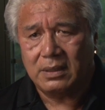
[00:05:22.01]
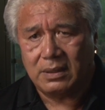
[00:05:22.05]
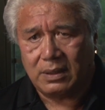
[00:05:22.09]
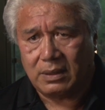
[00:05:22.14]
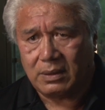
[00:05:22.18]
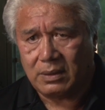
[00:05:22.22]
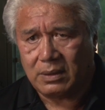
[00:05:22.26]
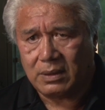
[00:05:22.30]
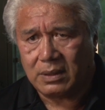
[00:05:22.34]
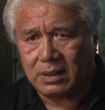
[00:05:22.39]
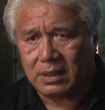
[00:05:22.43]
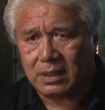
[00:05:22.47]

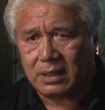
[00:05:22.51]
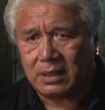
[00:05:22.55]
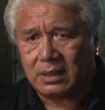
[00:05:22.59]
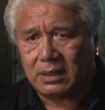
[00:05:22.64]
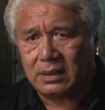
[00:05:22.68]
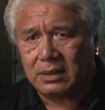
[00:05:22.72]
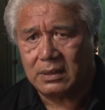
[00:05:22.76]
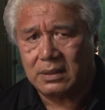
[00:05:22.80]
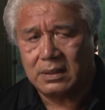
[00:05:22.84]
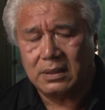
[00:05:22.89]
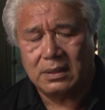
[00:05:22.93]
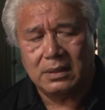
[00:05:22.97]

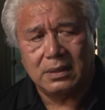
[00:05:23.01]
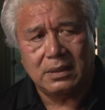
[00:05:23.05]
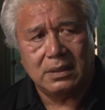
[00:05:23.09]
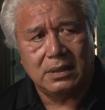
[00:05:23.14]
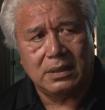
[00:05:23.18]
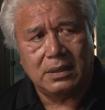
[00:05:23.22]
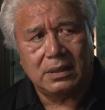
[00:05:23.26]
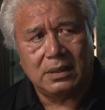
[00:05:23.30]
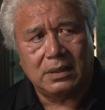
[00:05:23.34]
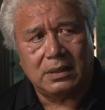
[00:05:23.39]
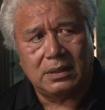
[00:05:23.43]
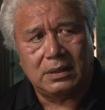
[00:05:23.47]
or
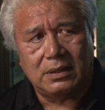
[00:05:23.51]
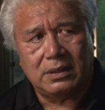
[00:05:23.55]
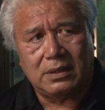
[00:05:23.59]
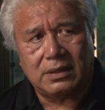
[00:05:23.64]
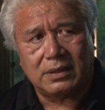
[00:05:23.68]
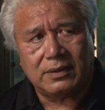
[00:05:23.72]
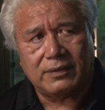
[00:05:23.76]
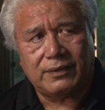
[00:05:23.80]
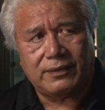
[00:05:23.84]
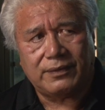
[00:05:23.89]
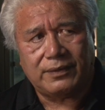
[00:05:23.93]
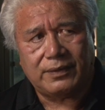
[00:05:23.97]

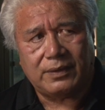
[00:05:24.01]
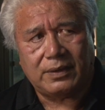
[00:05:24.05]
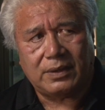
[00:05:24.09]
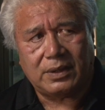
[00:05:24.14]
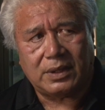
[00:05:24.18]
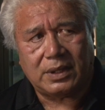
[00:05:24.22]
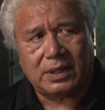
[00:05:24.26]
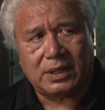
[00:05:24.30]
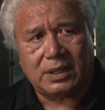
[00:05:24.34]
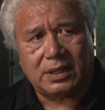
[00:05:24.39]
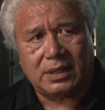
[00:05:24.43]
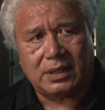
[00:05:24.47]
look
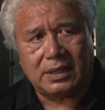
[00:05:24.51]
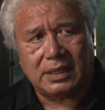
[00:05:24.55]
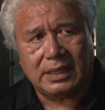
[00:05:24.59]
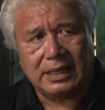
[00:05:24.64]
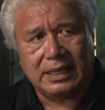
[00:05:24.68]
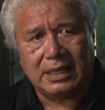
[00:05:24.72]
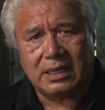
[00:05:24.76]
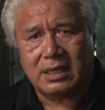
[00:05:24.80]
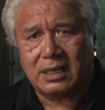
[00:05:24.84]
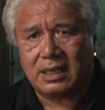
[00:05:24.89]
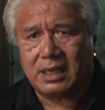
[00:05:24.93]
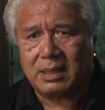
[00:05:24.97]
for
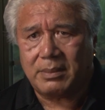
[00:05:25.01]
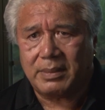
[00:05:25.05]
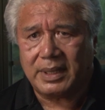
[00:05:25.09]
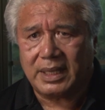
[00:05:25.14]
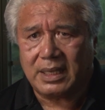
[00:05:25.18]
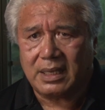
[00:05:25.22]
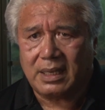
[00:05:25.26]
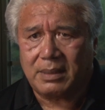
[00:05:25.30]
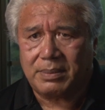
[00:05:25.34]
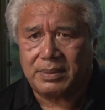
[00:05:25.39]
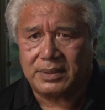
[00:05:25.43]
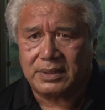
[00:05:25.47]

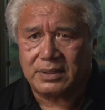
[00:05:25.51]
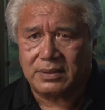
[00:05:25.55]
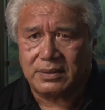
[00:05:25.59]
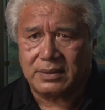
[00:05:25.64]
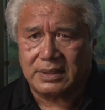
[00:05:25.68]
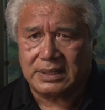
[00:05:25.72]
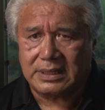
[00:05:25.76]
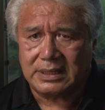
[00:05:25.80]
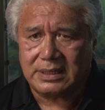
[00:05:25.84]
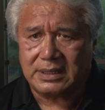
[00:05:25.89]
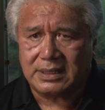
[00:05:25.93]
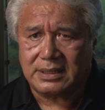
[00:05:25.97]
economic
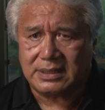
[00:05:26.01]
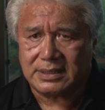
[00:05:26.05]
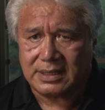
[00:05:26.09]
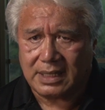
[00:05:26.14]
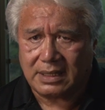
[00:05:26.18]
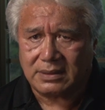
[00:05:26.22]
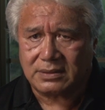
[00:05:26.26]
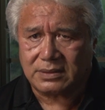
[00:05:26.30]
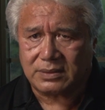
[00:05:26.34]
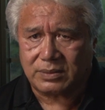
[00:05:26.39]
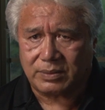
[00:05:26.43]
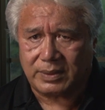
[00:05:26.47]
opportunities
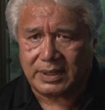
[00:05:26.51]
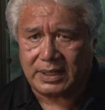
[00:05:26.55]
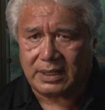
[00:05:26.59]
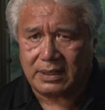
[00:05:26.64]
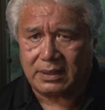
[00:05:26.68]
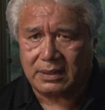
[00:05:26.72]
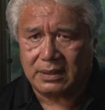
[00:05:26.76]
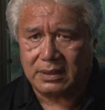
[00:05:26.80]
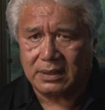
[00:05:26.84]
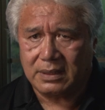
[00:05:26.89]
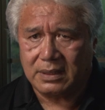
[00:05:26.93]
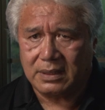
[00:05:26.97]
elsewhere.